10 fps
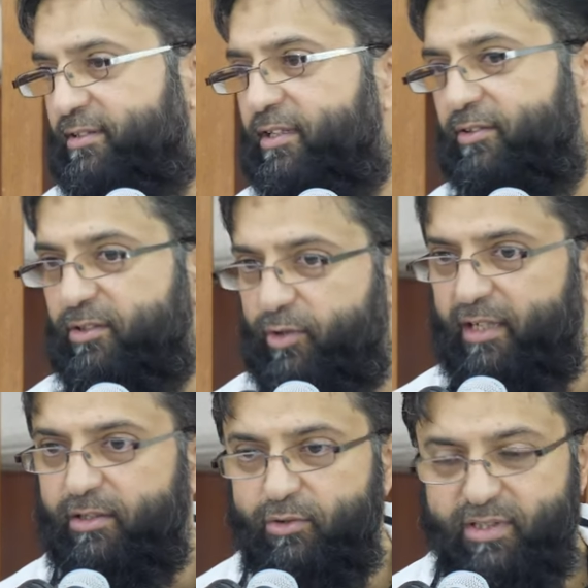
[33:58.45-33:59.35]
No, you
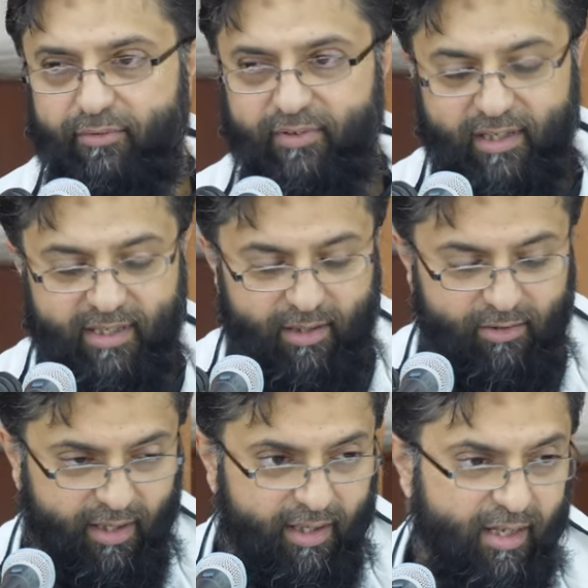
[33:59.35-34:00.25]
cannot do stuff like that,
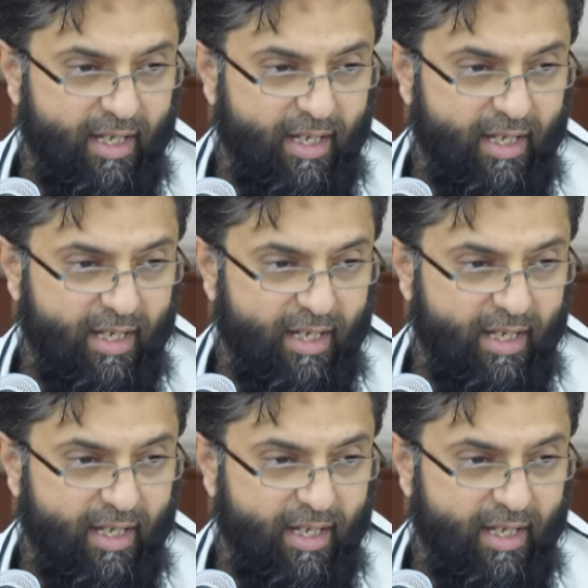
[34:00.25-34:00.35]
okay?